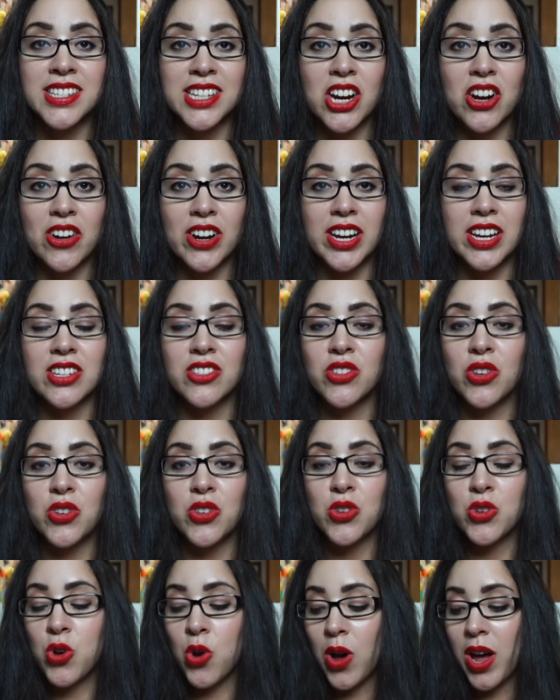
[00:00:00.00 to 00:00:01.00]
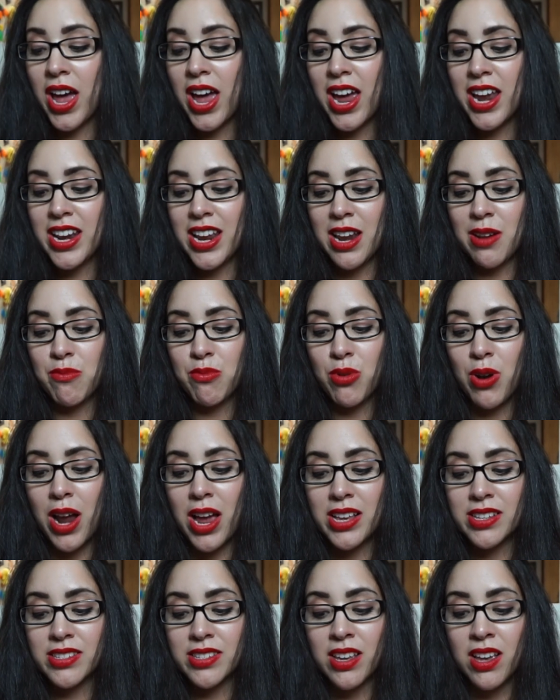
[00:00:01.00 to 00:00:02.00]
Siri. So you go ahead and
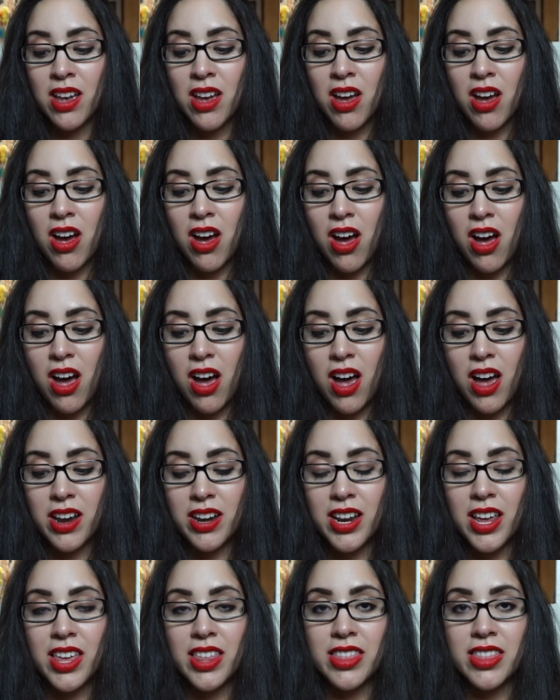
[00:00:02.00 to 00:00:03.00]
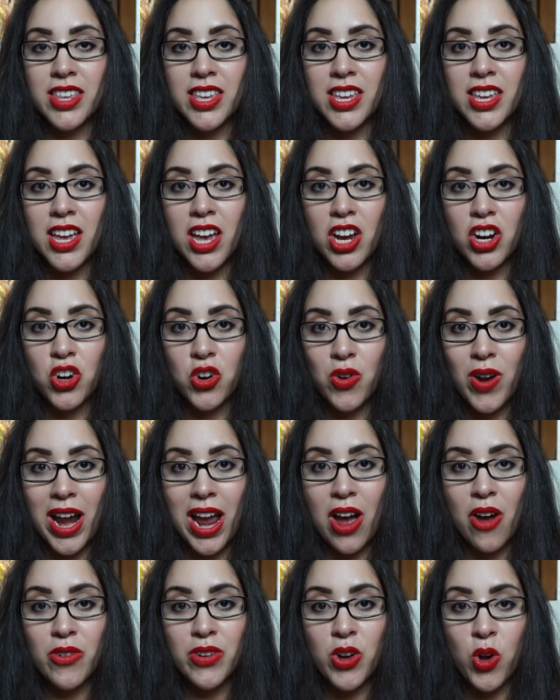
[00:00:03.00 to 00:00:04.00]
press on the
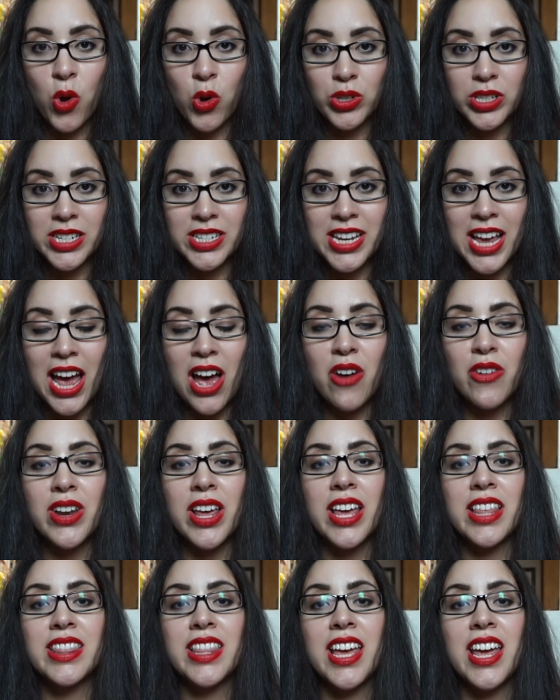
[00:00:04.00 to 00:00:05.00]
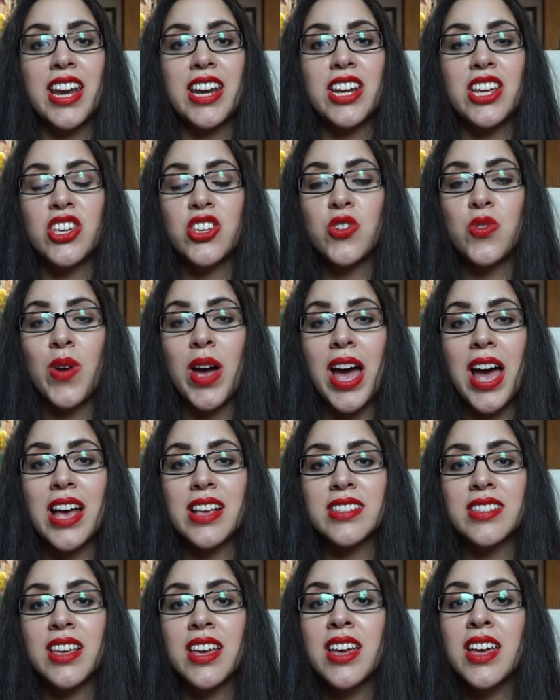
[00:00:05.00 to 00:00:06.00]
crown, hold it down, and then you
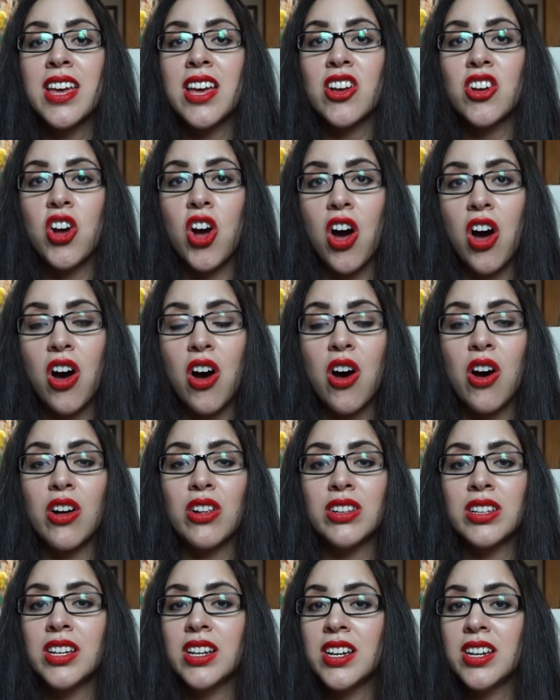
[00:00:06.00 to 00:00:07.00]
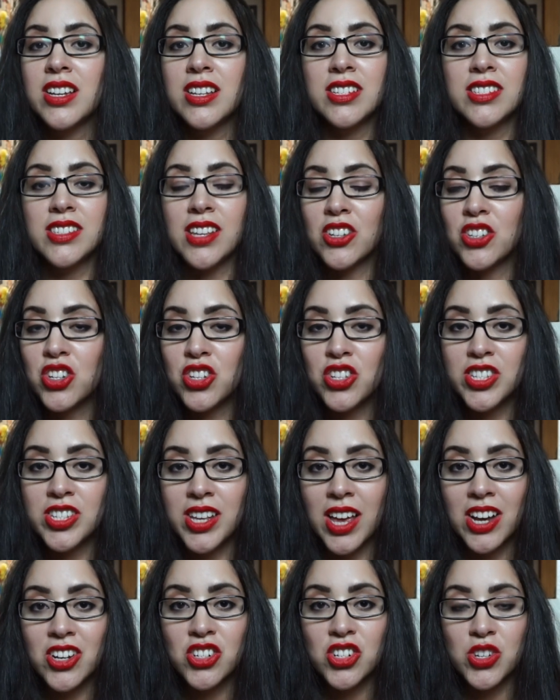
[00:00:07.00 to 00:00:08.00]
ask, call such and
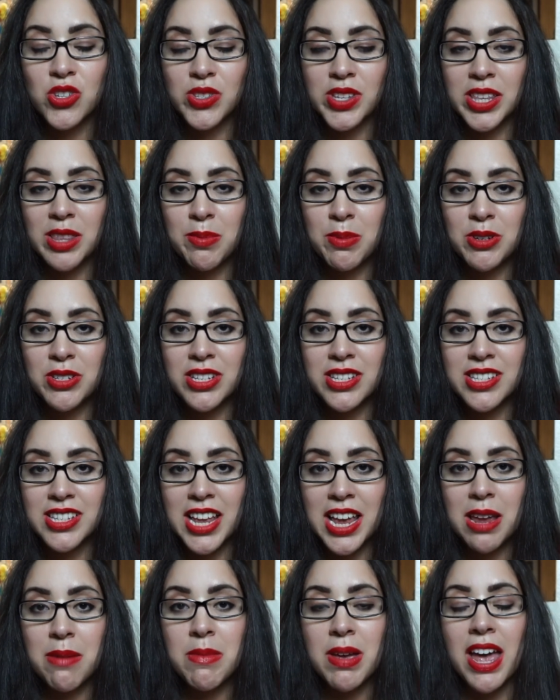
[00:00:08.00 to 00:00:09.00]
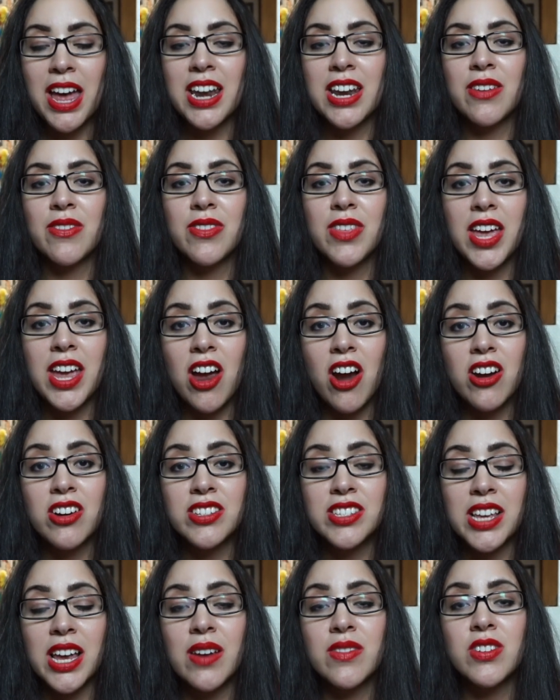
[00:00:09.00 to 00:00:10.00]
such. You say the person's name, and if they are
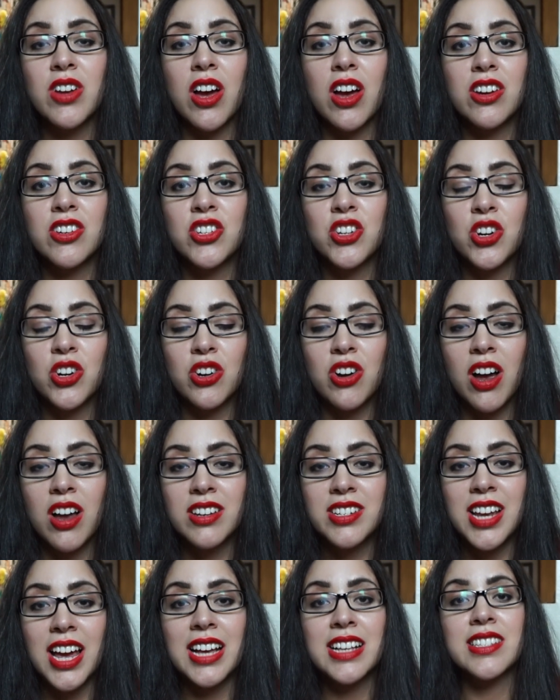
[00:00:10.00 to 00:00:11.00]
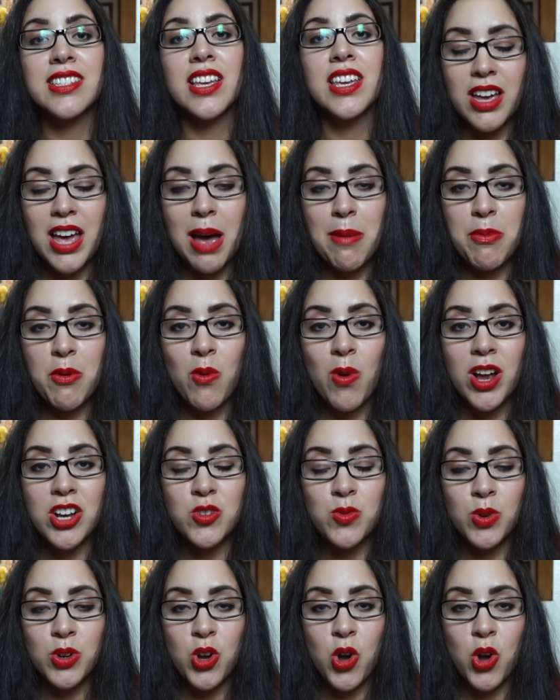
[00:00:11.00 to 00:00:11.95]
saved onto your contacts, Apple Watch will